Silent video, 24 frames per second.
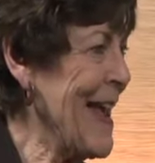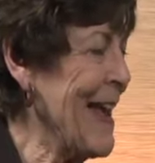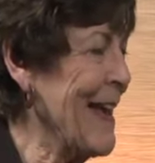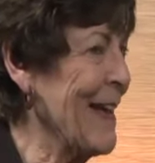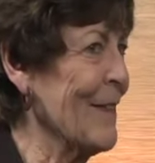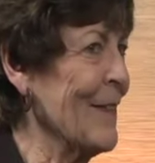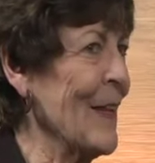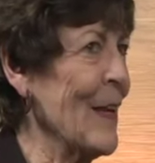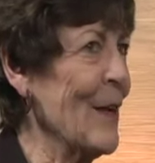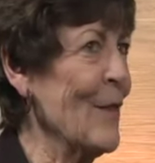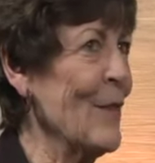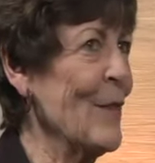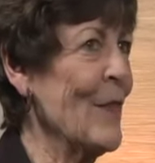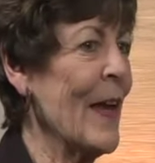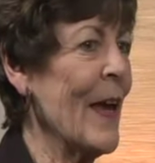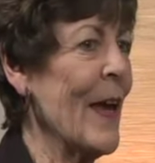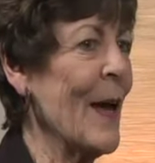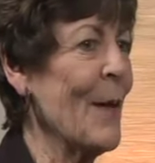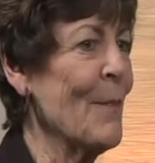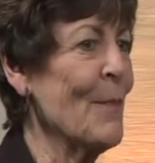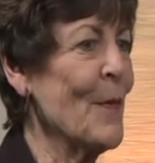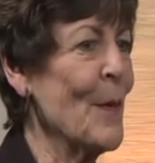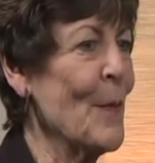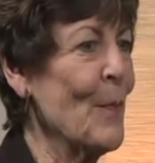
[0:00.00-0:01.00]
And they've
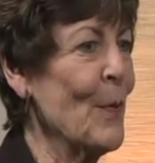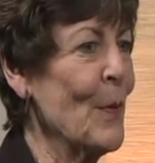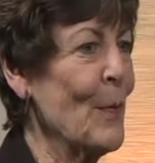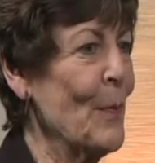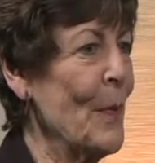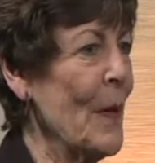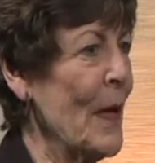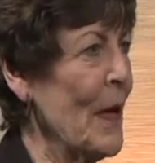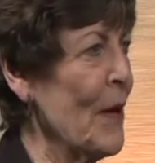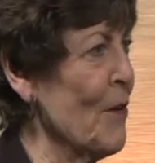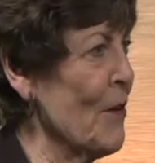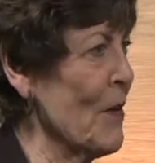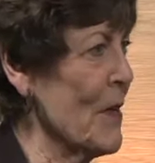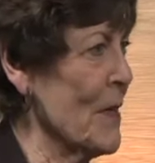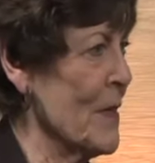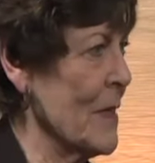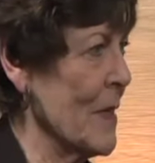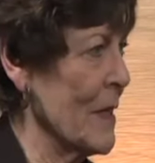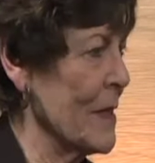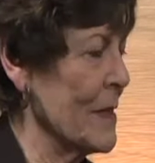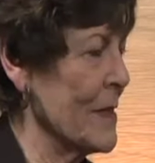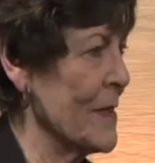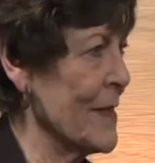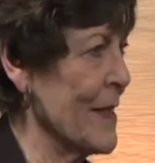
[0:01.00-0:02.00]
kept the
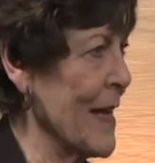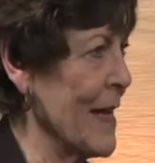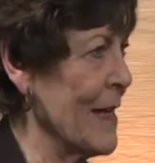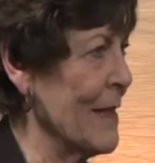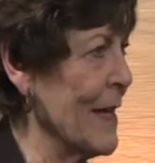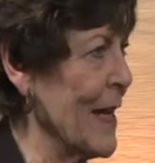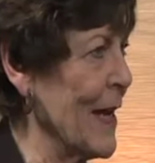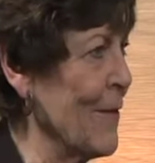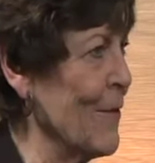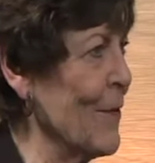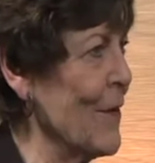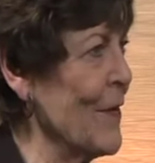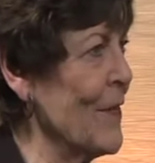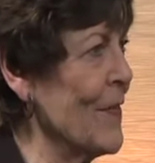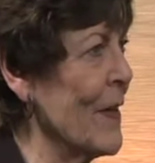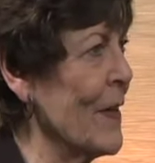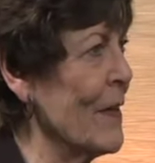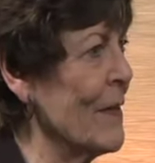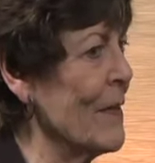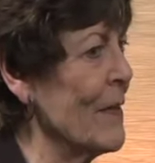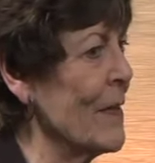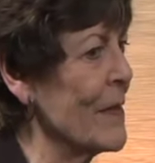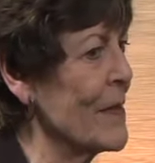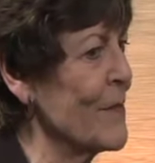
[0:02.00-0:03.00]
preparedness and
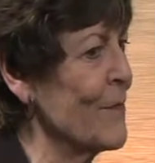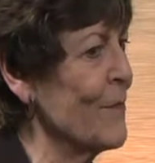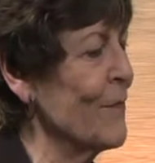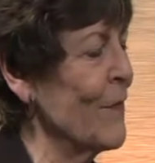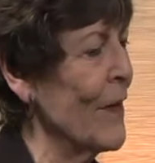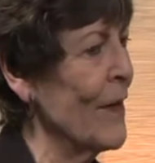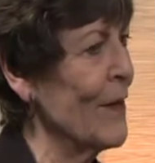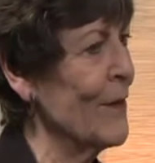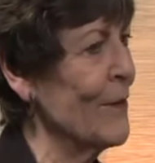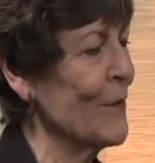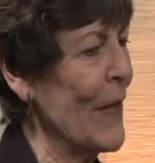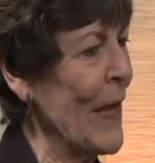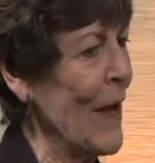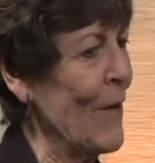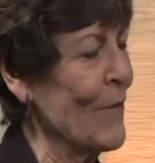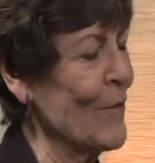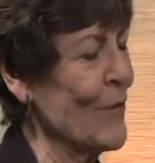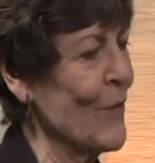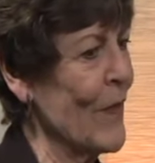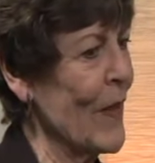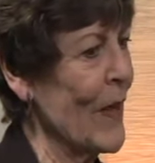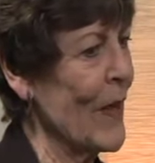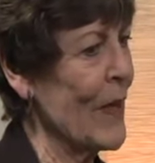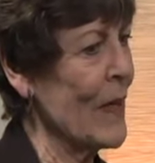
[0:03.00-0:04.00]
everything that's followed
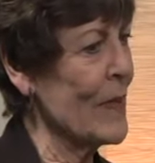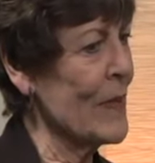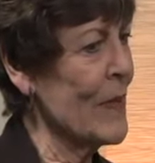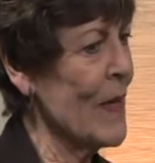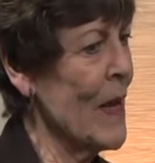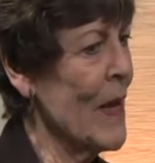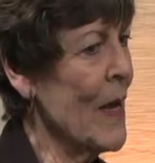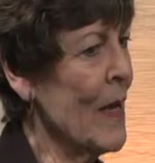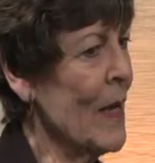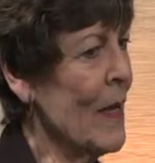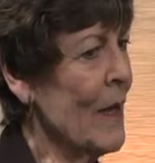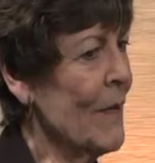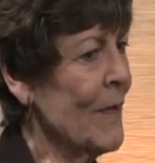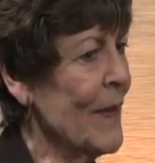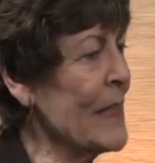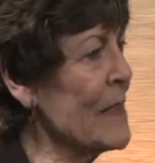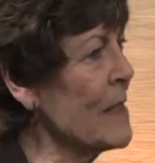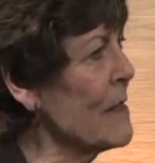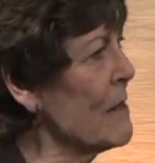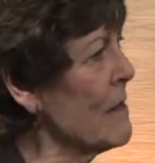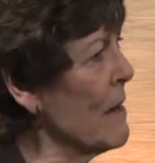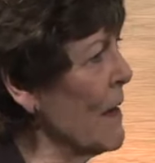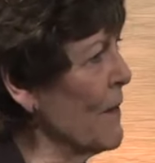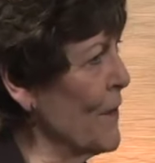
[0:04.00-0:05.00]
after that.
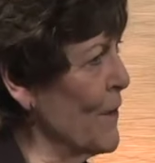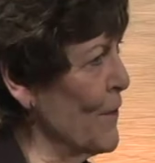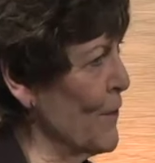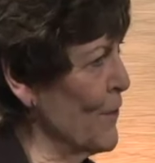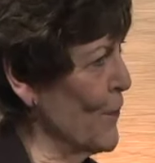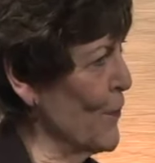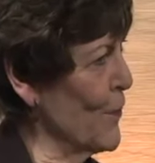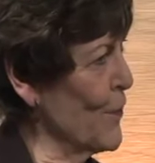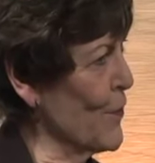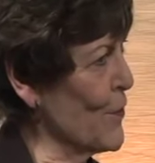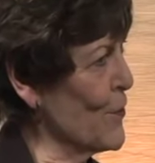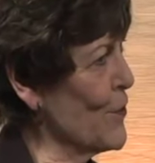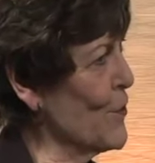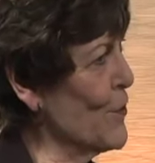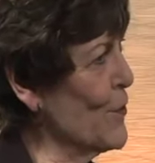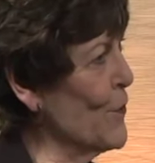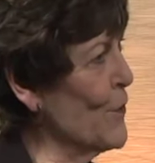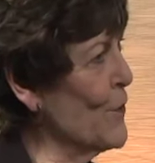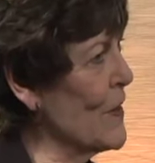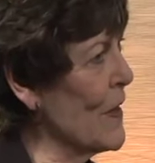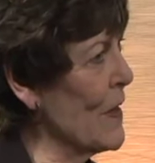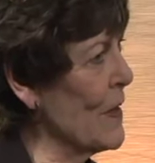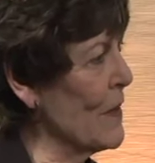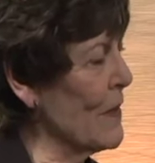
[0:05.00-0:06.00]
That's not the first.
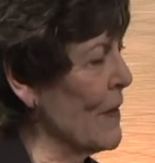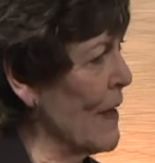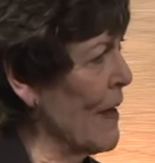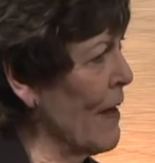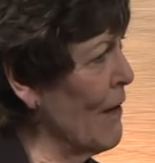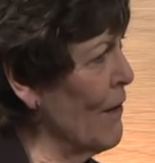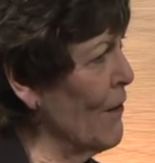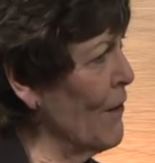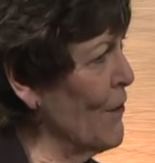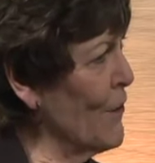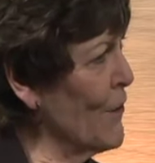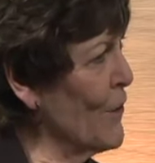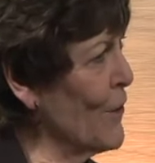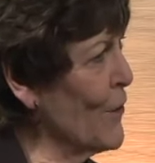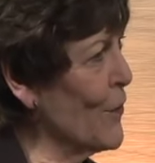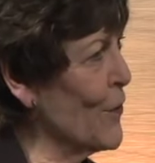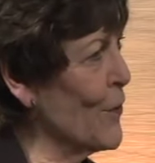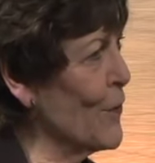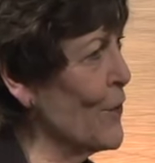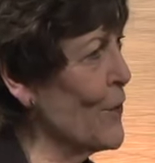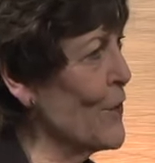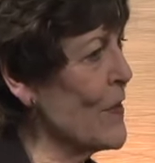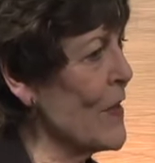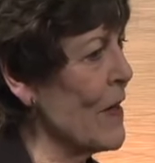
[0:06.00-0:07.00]
You've done health,
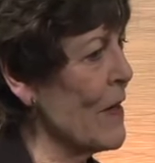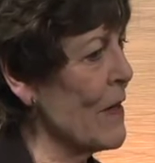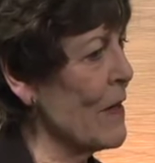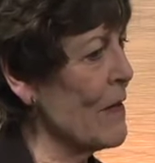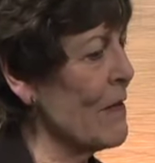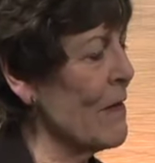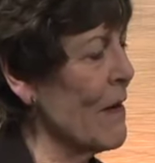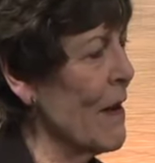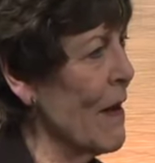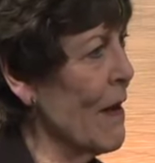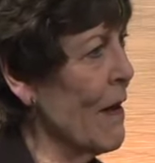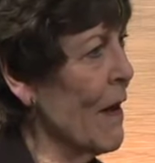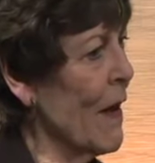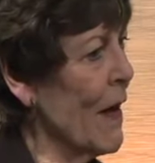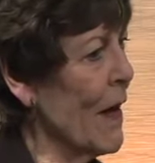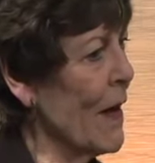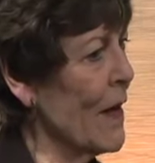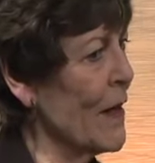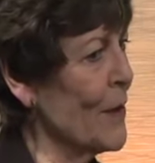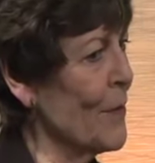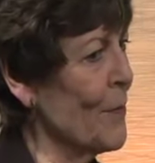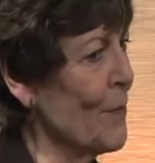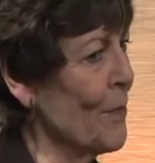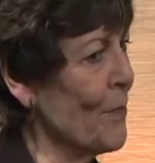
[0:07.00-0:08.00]
you've done
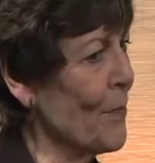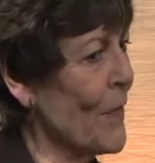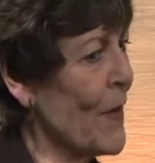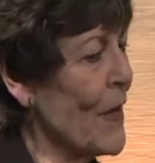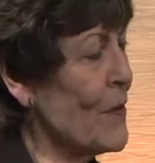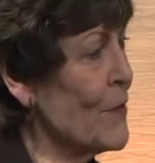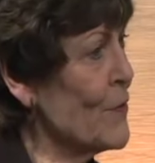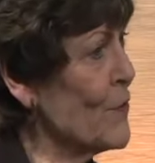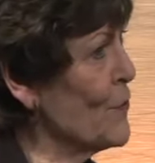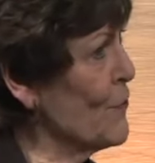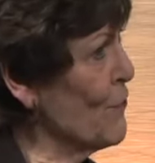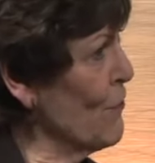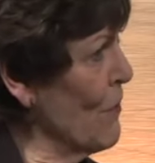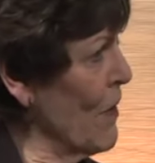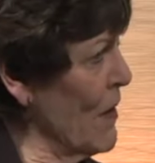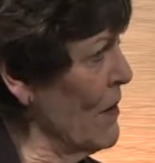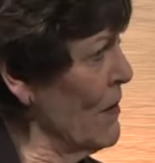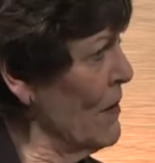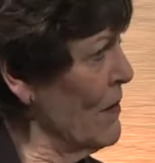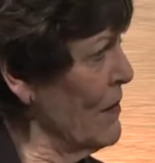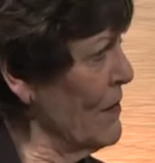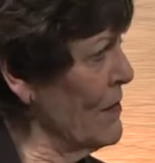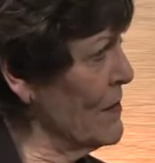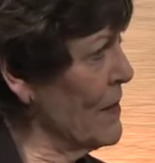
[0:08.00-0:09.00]

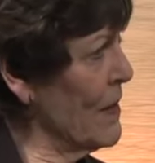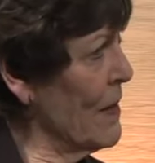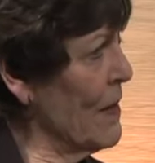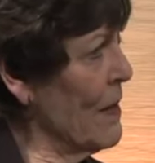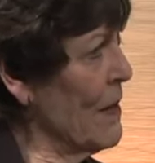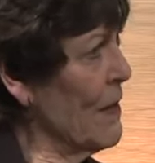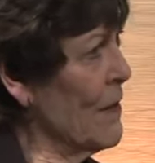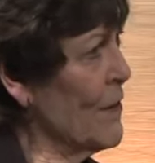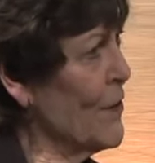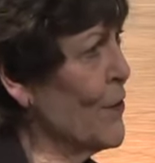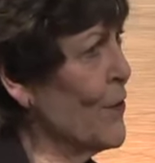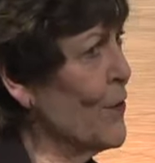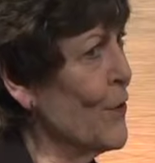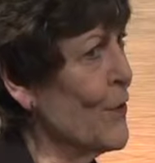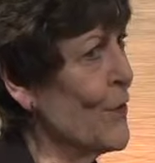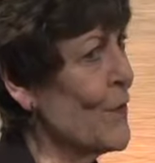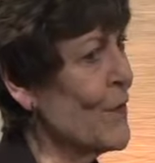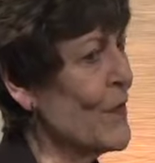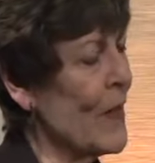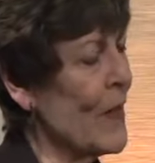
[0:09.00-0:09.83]
drugs, you've